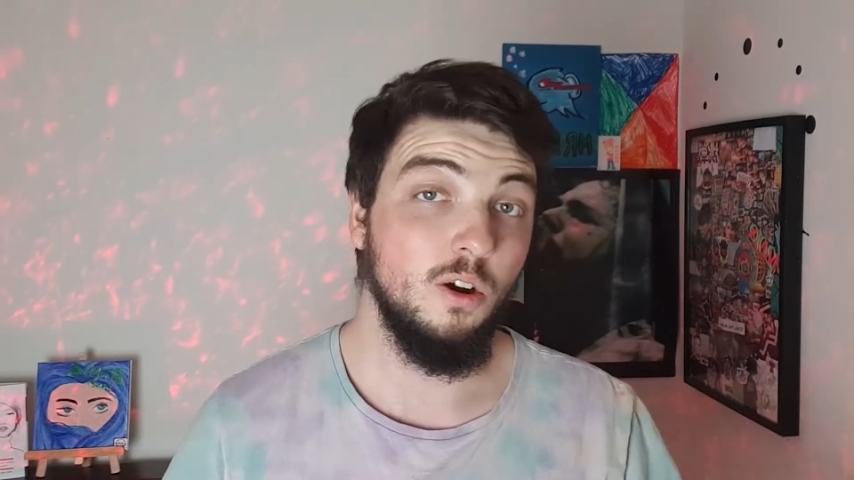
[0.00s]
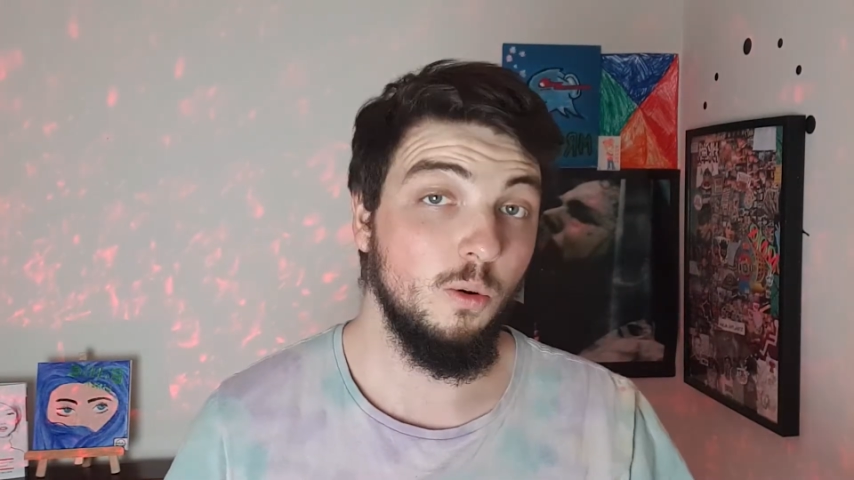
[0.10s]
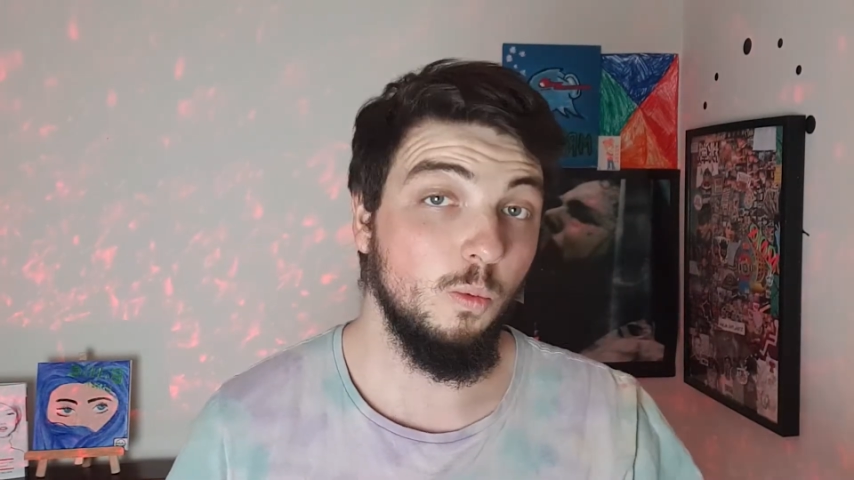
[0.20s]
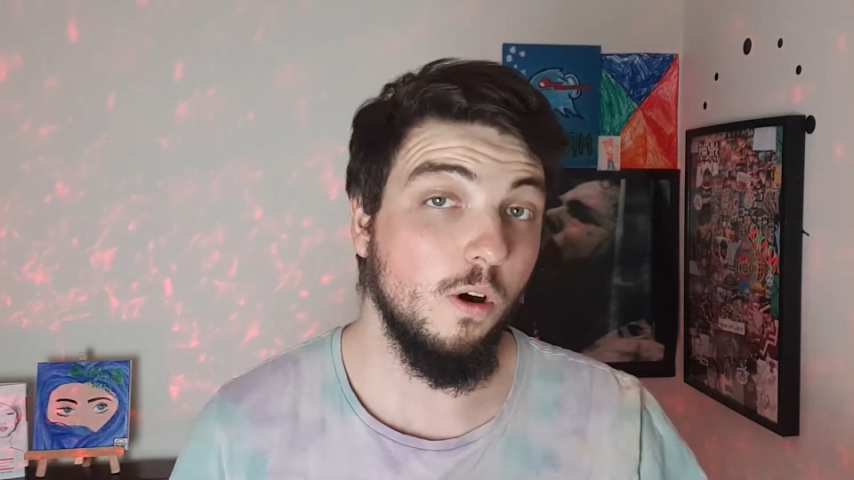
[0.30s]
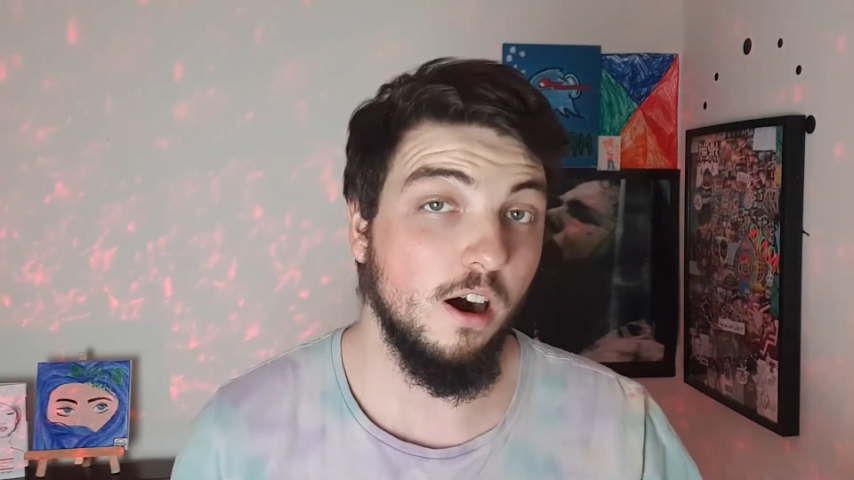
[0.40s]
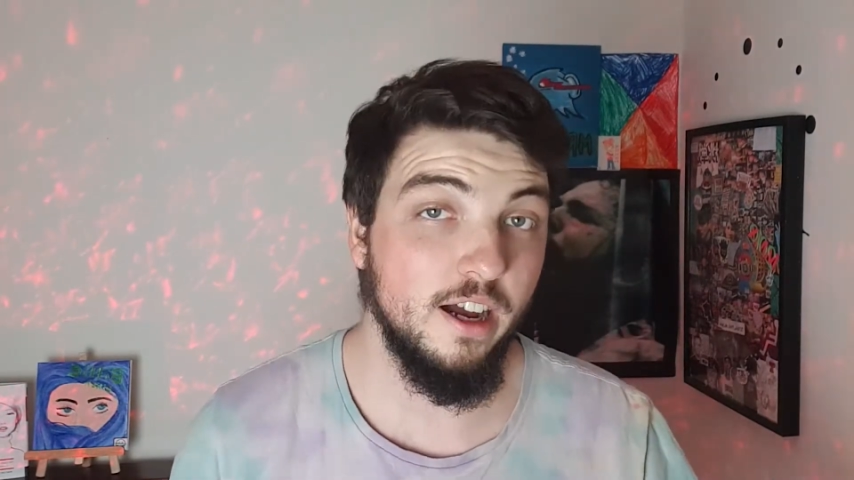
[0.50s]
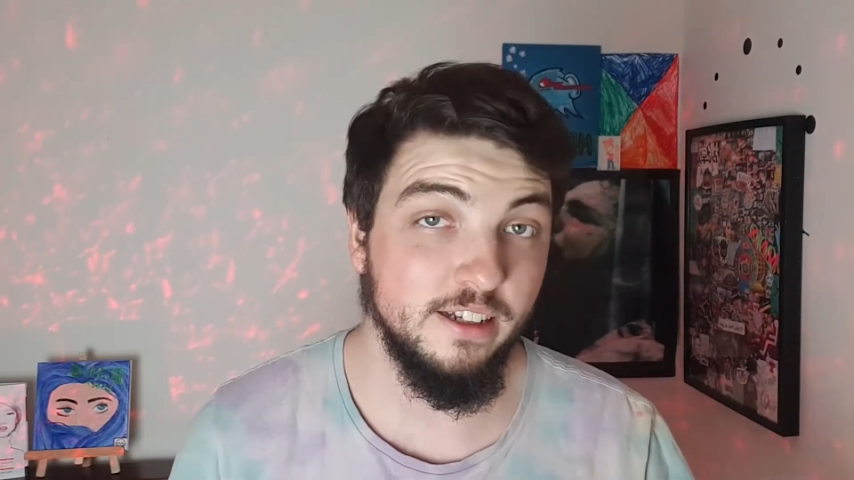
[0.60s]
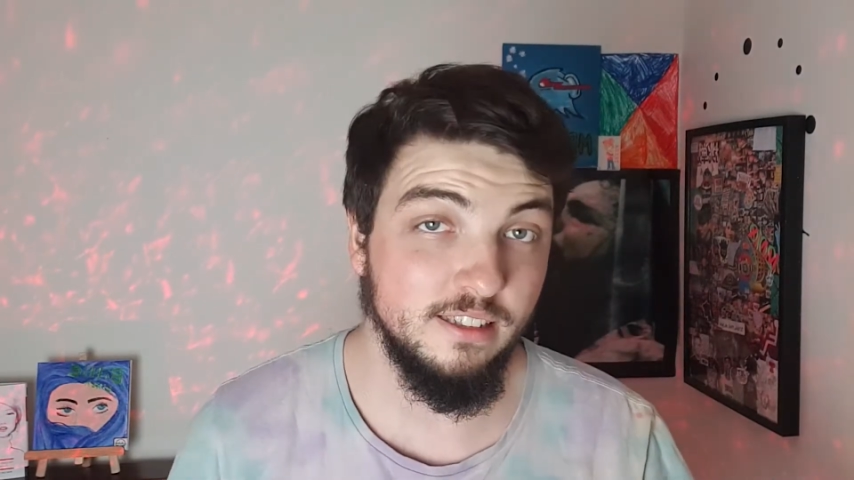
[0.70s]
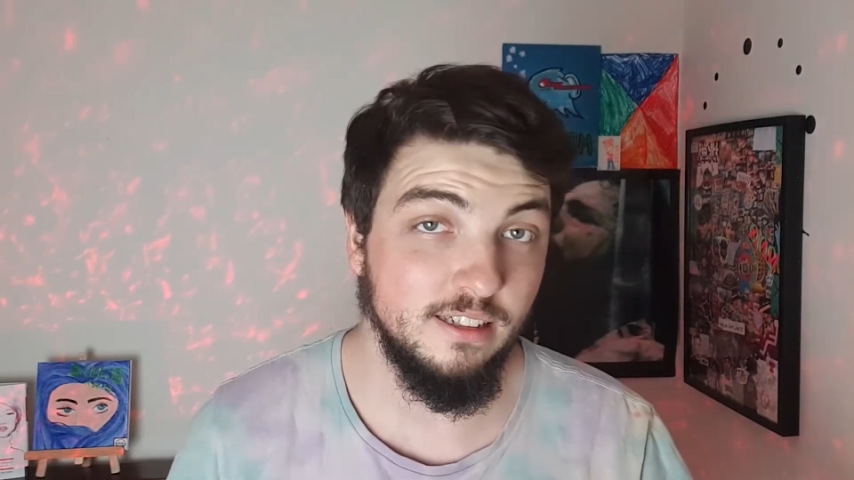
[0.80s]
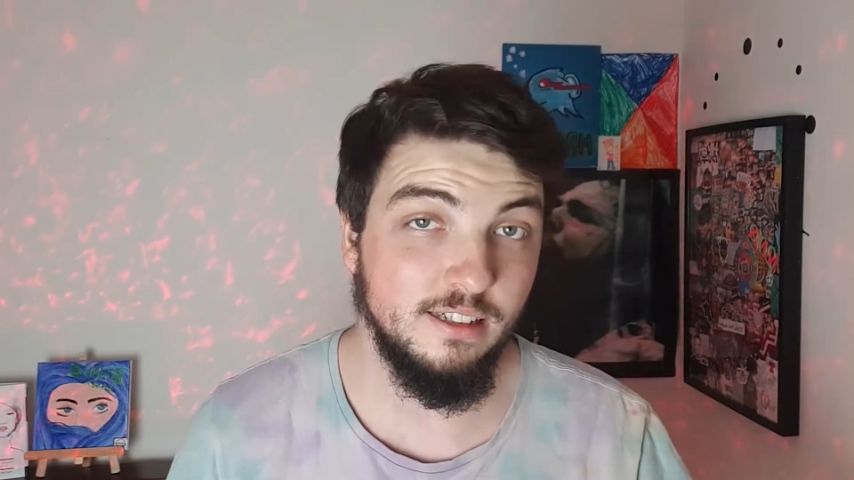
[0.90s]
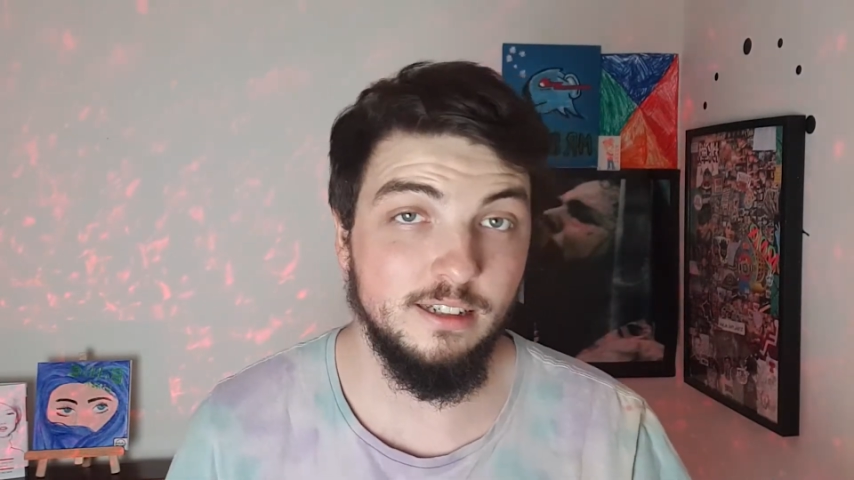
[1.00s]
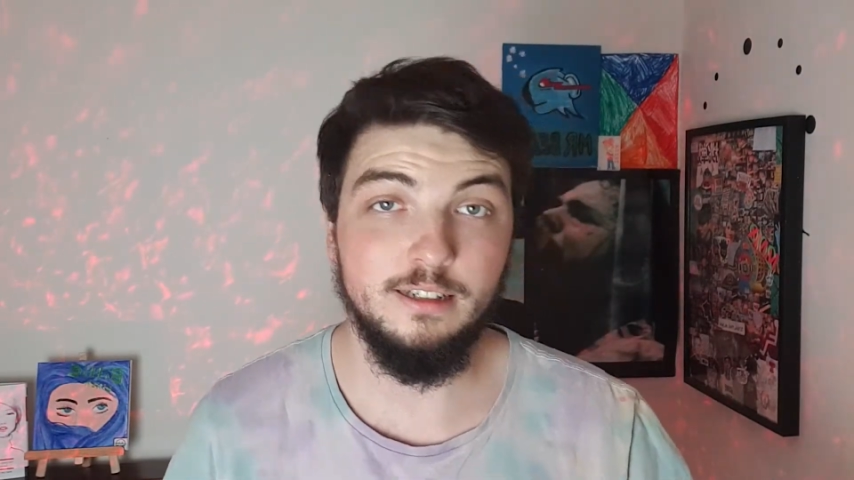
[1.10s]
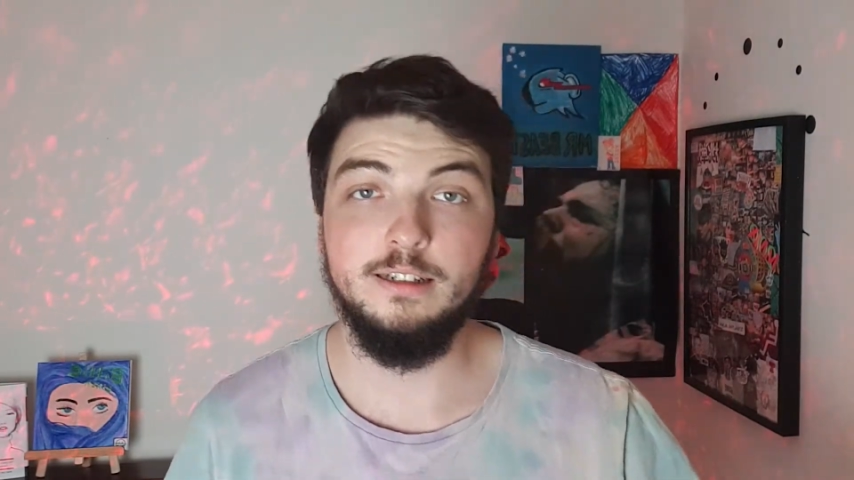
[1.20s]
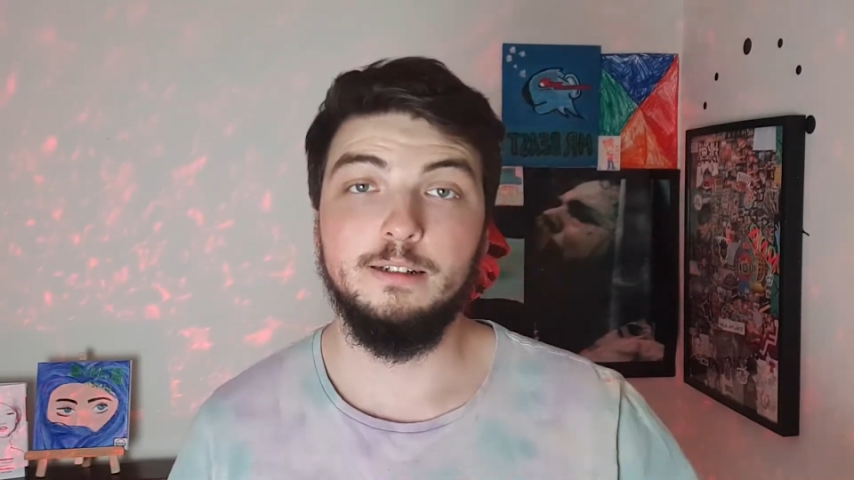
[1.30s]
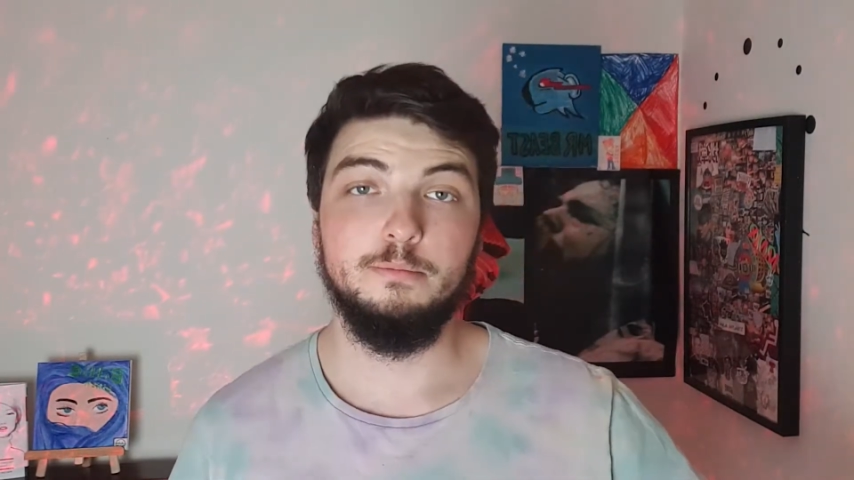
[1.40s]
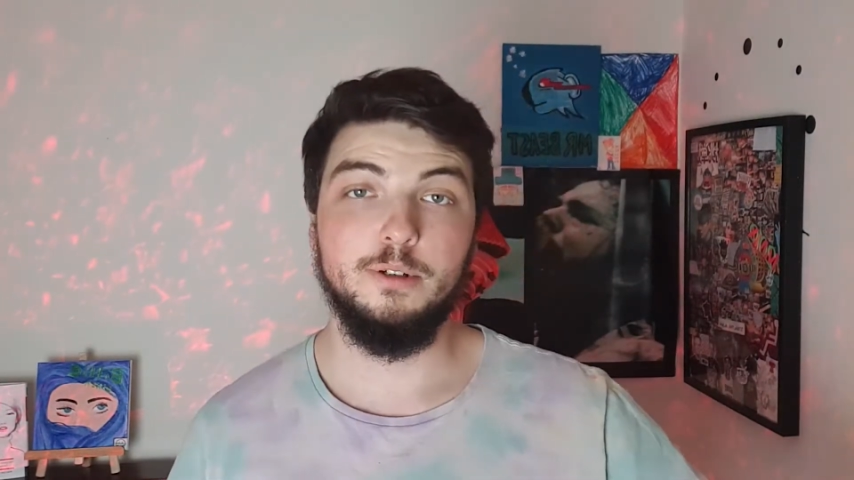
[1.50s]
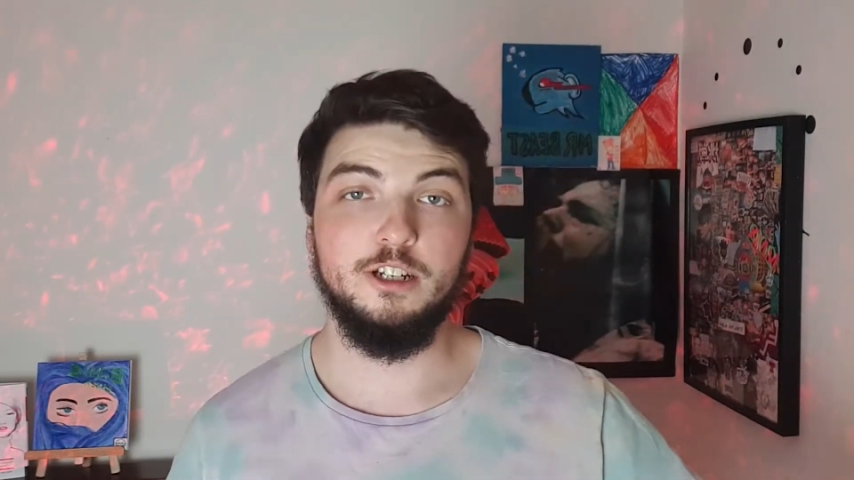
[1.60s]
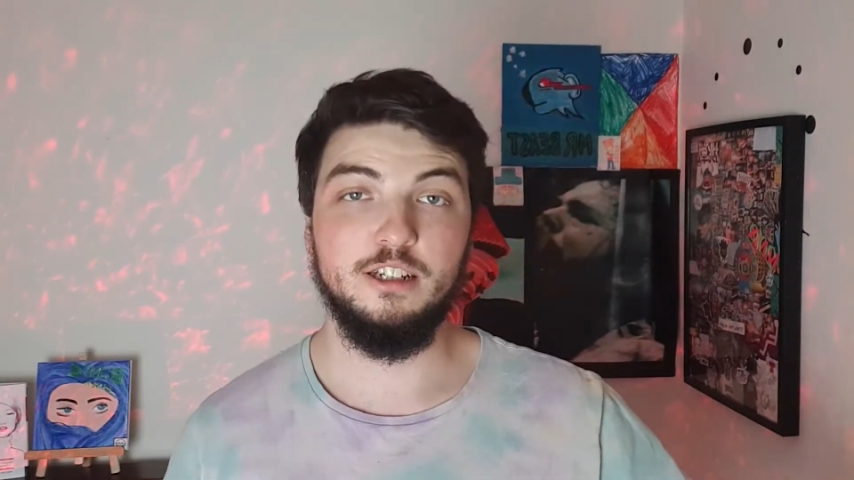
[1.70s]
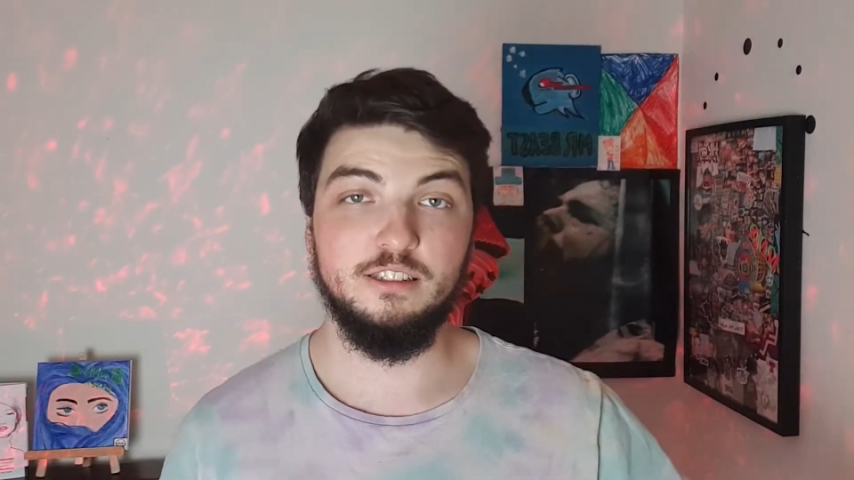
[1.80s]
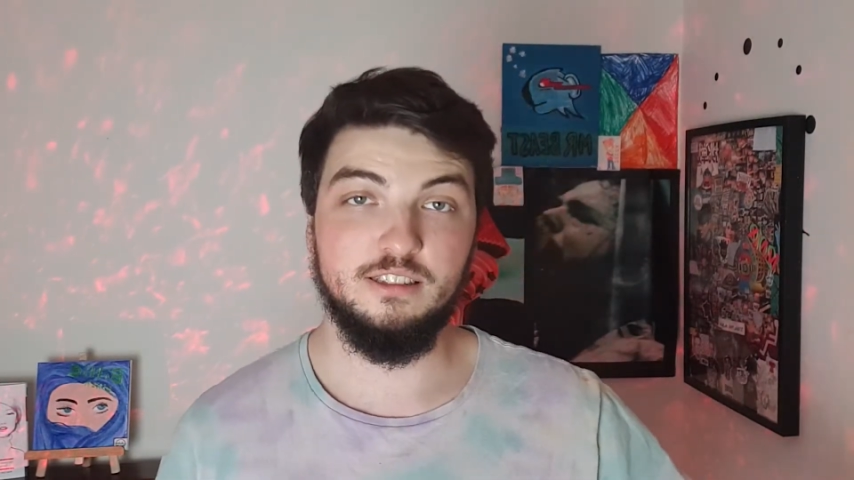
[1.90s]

Why? Because